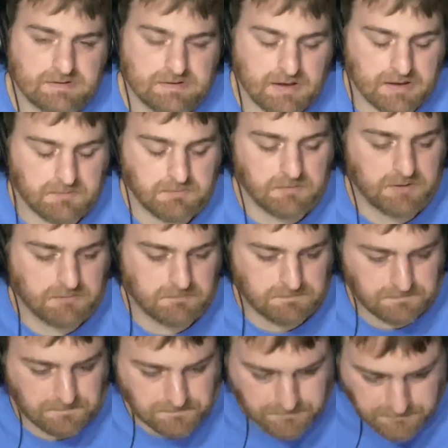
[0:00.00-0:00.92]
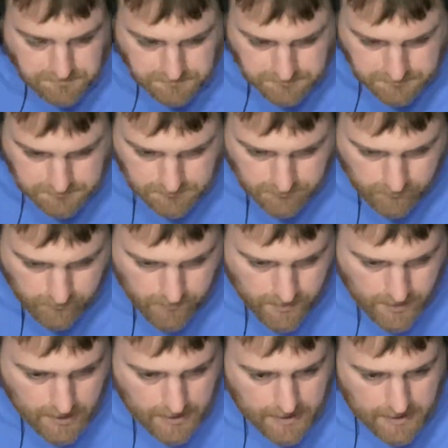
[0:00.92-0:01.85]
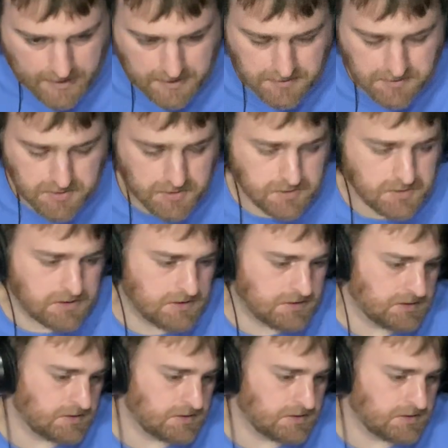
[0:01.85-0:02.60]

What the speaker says: segment, and you can